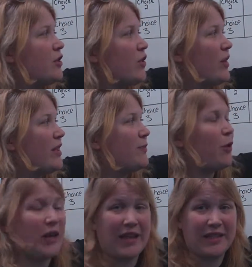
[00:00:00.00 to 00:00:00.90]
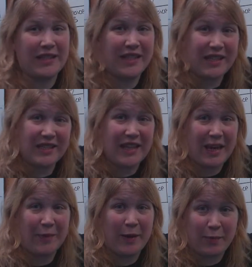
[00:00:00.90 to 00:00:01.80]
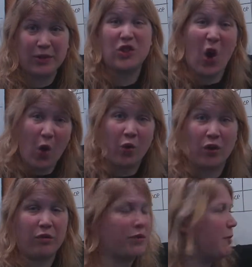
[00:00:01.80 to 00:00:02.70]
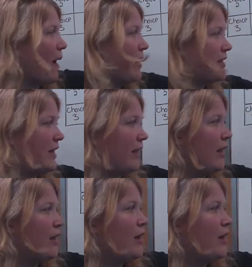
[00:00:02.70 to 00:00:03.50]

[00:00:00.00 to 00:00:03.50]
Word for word: So at this point I had 68 people total responding,